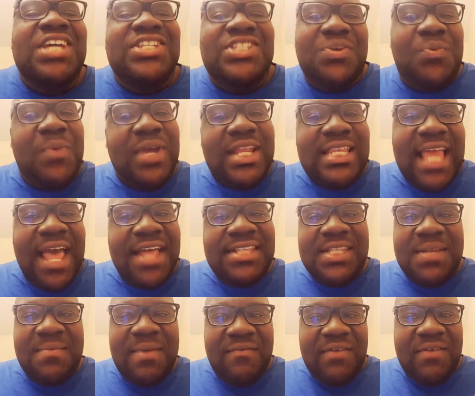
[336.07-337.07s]
she went down
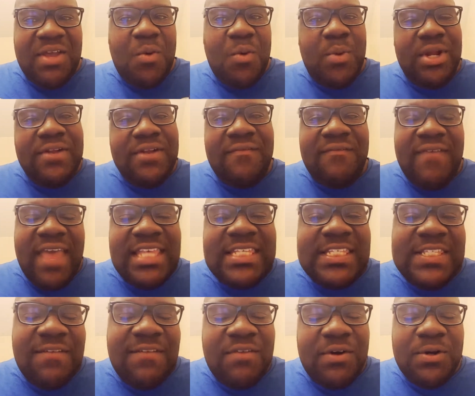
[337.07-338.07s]
to the motherfucking winter
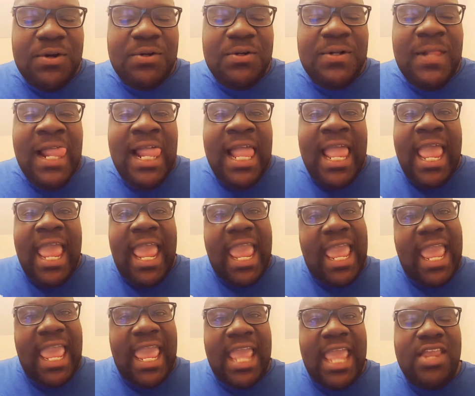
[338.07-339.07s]
festival,
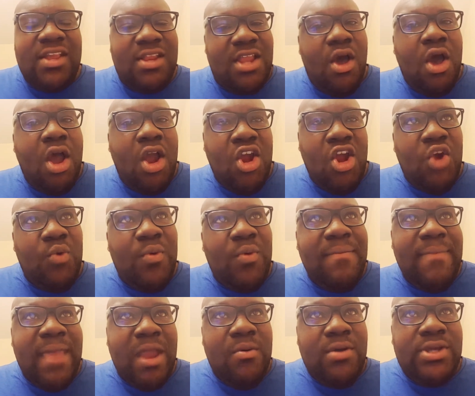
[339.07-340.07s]
and you know, her and
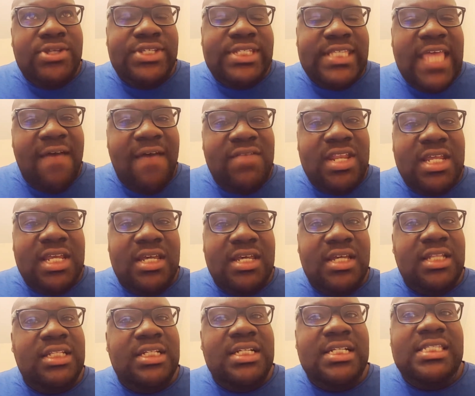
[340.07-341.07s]
Romero was just having a
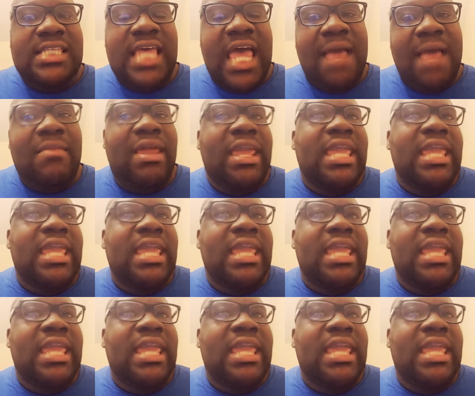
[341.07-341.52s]
good little time.